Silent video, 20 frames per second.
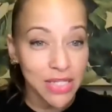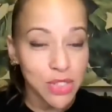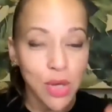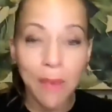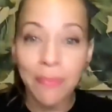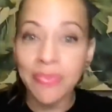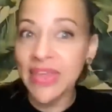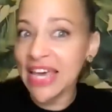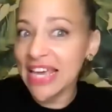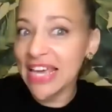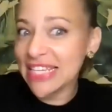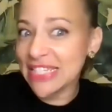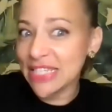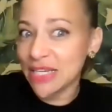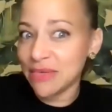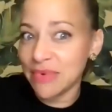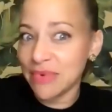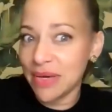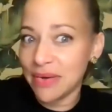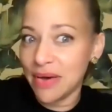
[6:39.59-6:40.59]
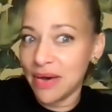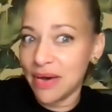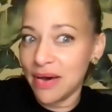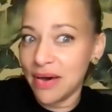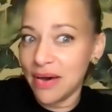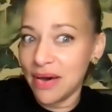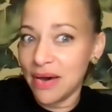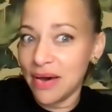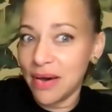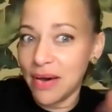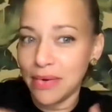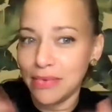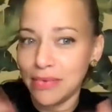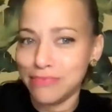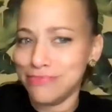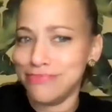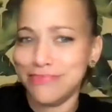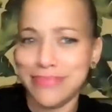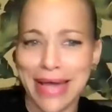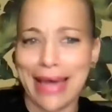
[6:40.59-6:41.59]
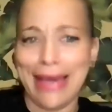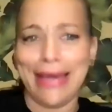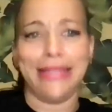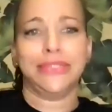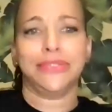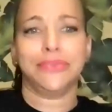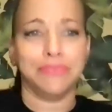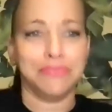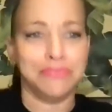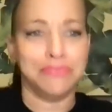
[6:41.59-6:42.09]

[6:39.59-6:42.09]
So I'm thinking it's a diet